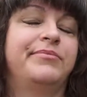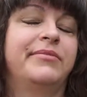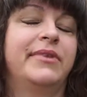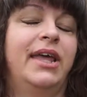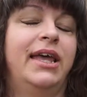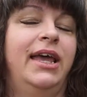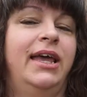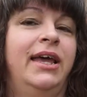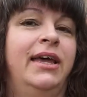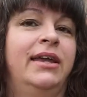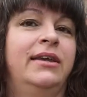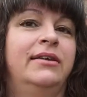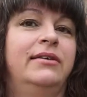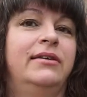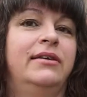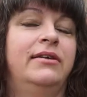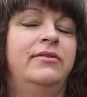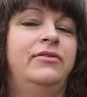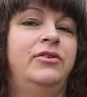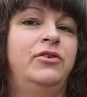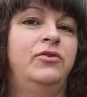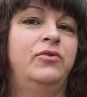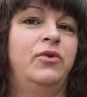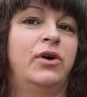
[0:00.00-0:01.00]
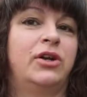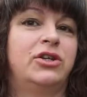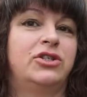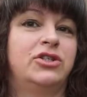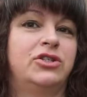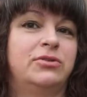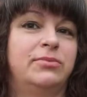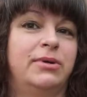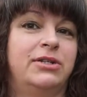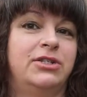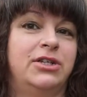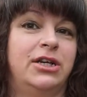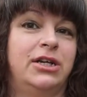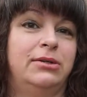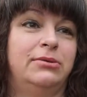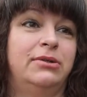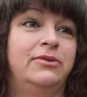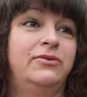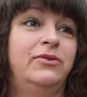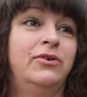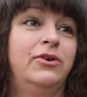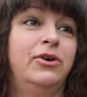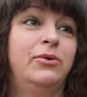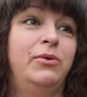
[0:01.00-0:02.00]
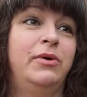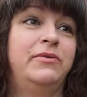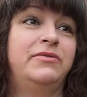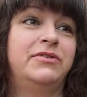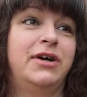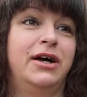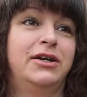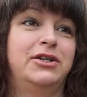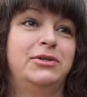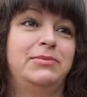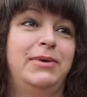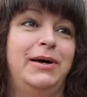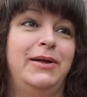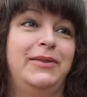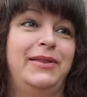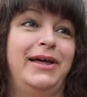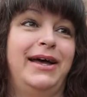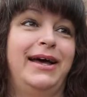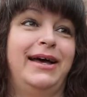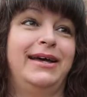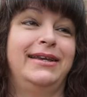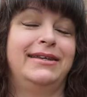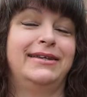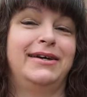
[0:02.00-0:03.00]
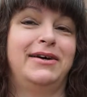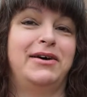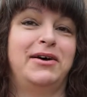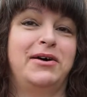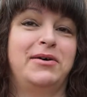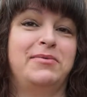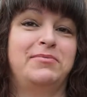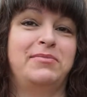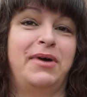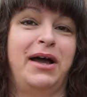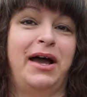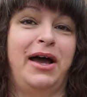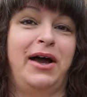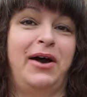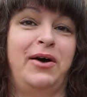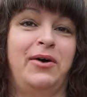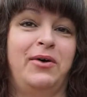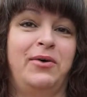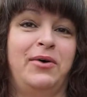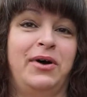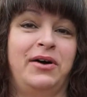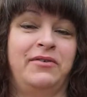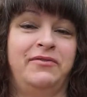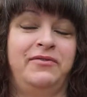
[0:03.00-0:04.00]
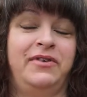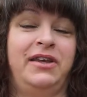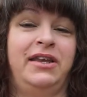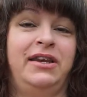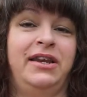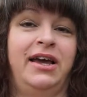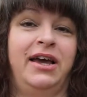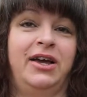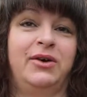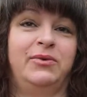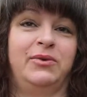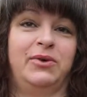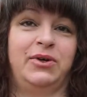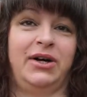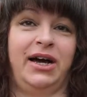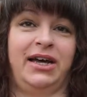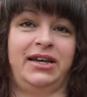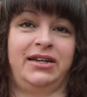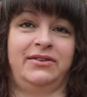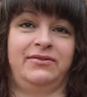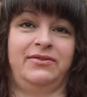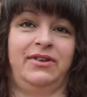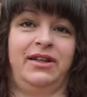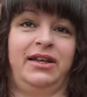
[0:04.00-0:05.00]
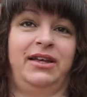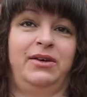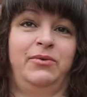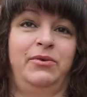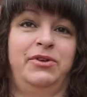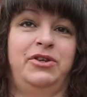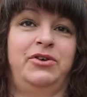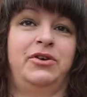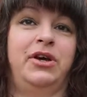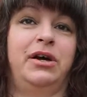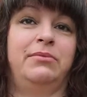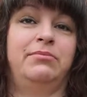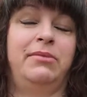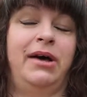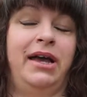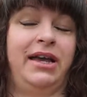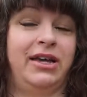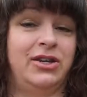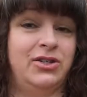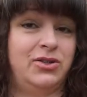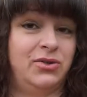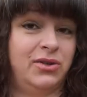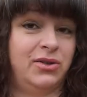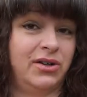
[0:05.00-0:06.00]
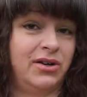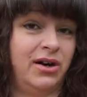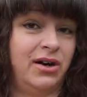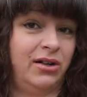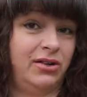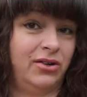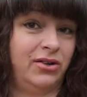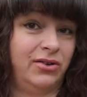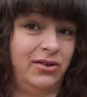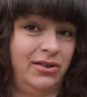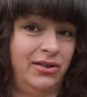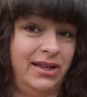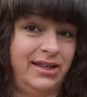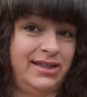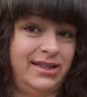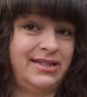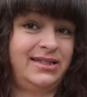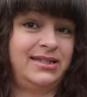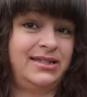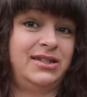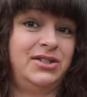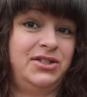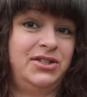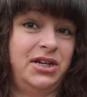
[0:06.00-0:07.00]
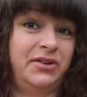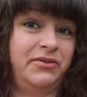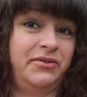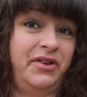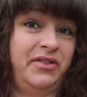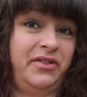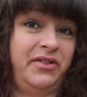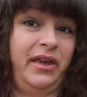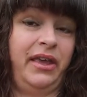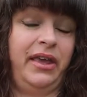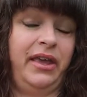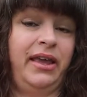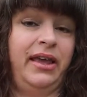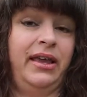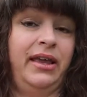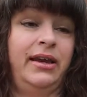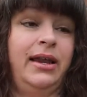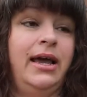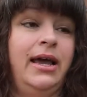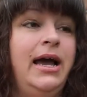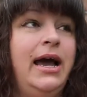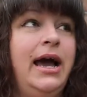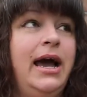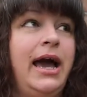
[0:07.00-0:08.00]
And if you've watched my channel before, we've talked about that, how a V-neck will kind of when you come back and do the collar, to cinch everything in.